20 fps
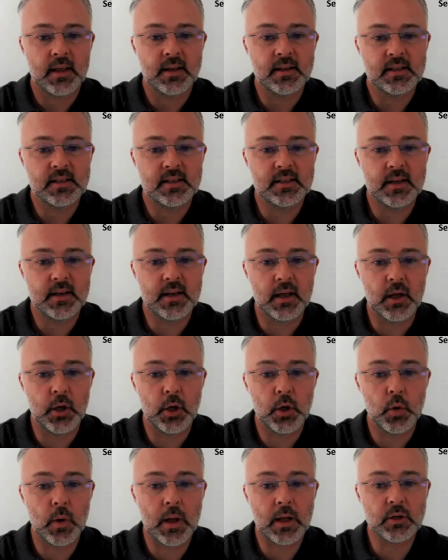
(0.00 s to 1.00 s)
Consider
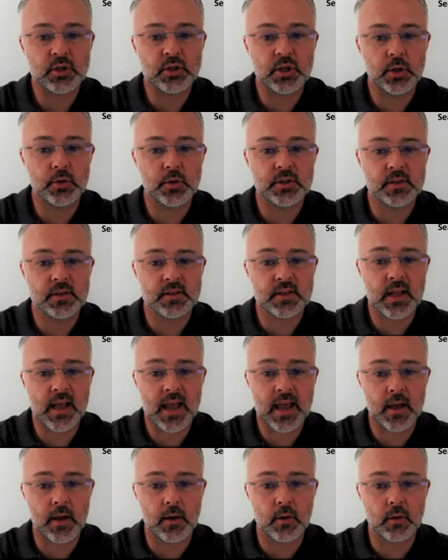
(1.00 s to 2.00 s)
who else uses the
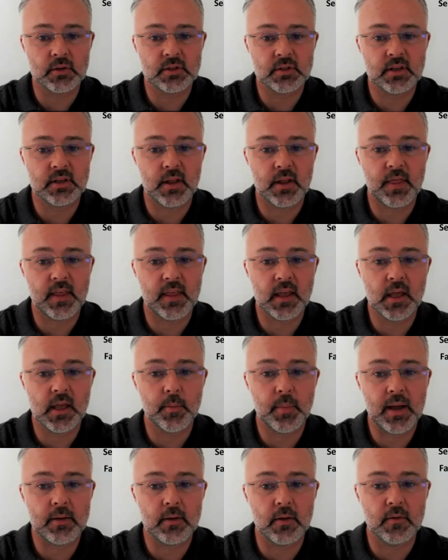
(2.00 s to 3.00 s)
house. Think
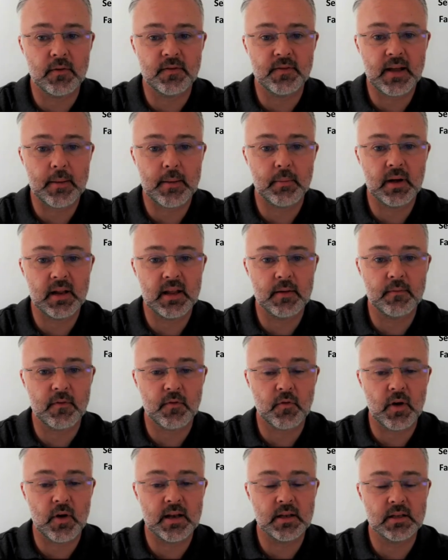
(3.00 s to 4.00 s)
about your family and
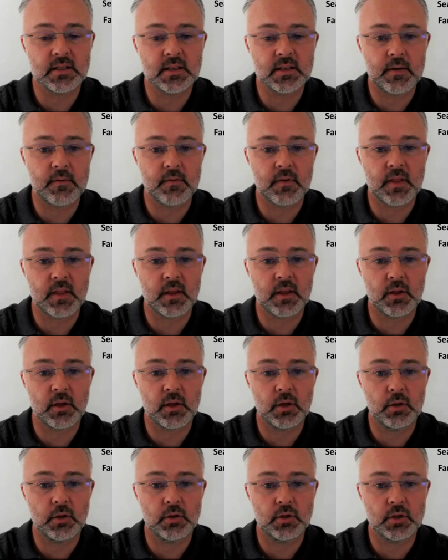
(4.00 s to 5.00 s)
friends in everything
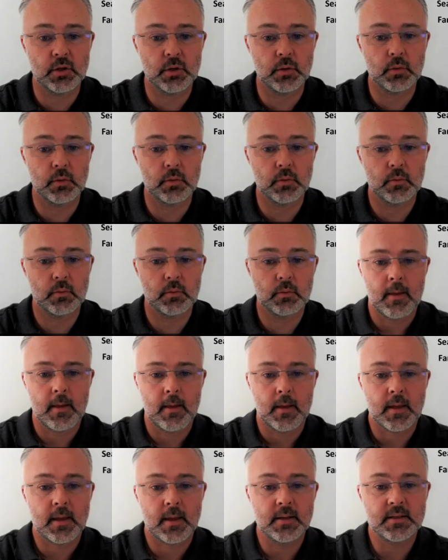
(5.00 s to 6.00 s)
that you do.
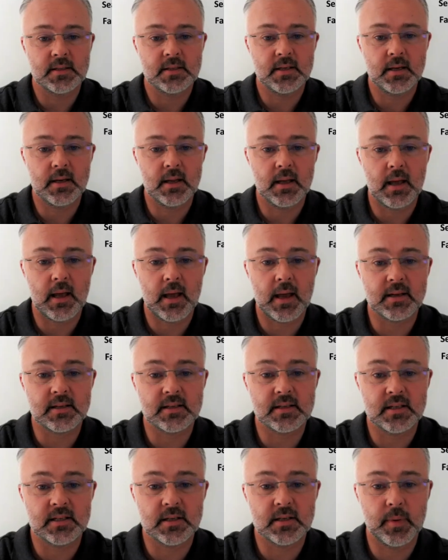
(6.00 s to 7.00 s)
Consider
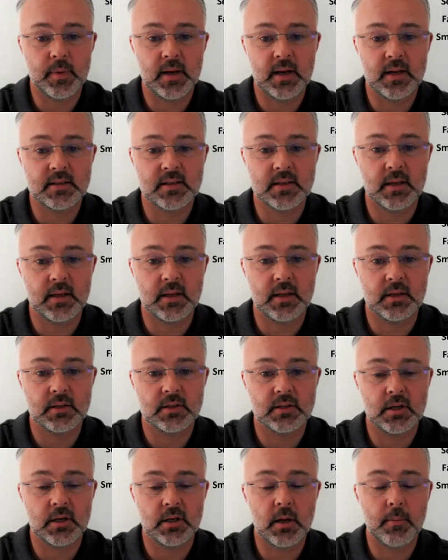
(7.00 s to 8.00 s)
accessibility.
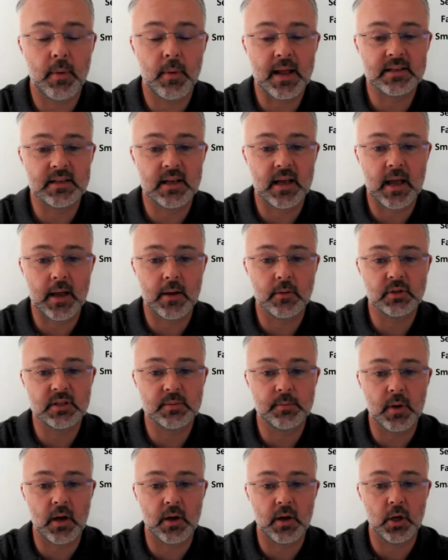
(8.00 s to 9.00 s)
So no matter how
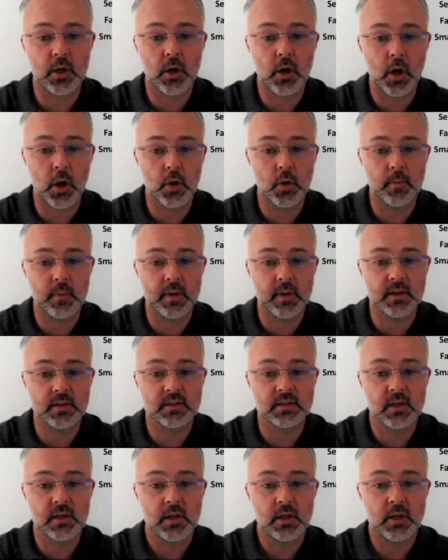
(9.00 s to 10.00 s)
smart your home
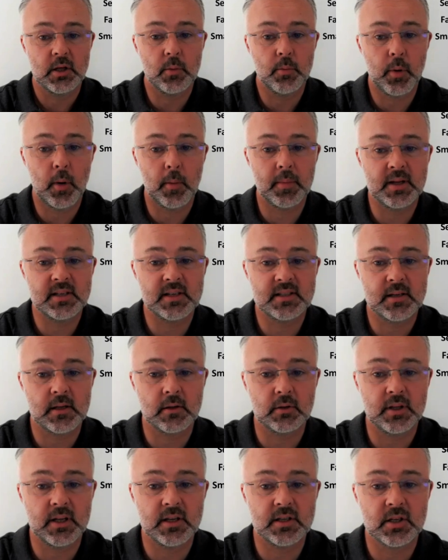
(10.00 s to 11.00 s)
is, you probably
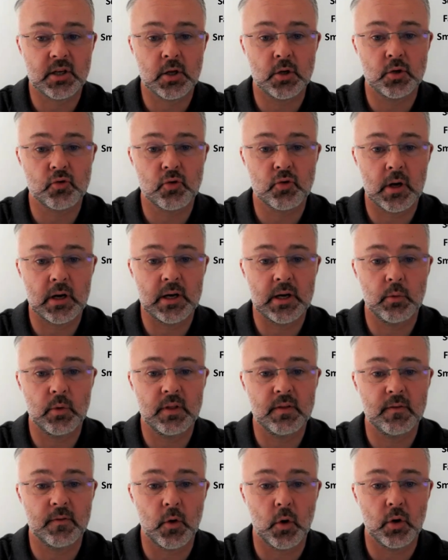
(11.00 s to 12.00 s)
still need to control it
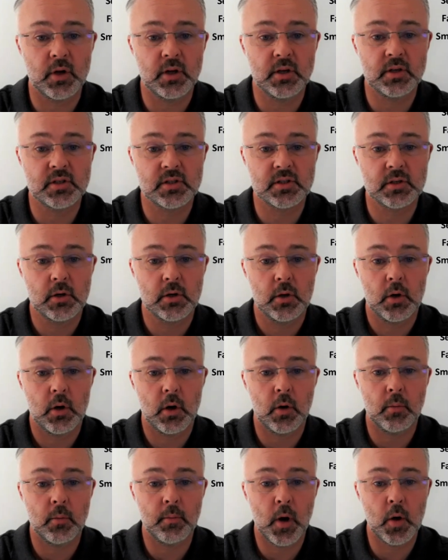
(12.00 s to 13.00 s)
with voice
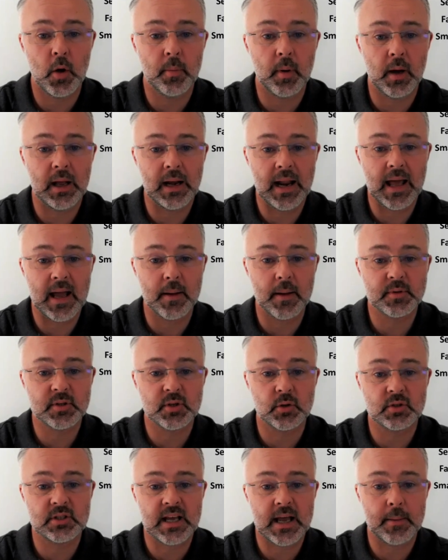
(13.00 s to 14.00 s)
or mobile
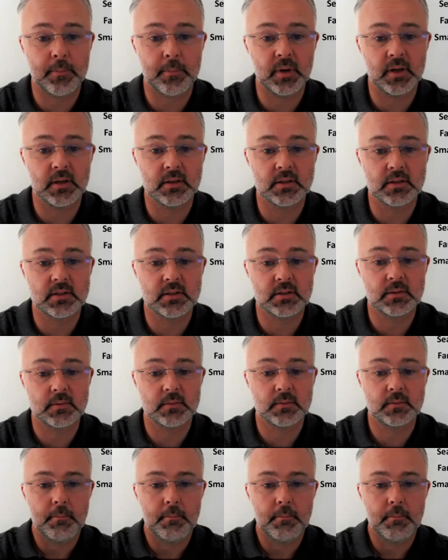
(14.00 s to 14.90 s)
apps or tablets.